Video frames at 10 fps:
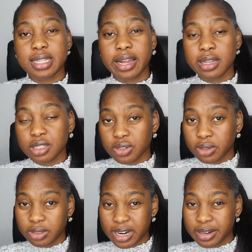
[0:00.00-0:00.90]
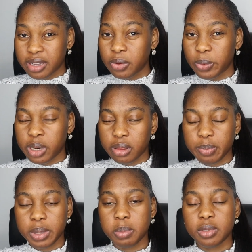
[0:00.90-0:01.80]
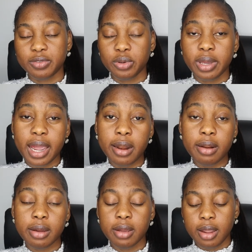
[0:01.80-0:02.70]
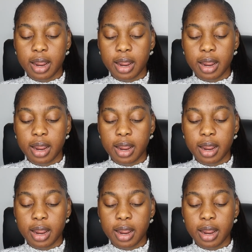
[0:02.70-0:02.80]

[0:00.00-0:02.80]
stand in solidarity with the people of Uganda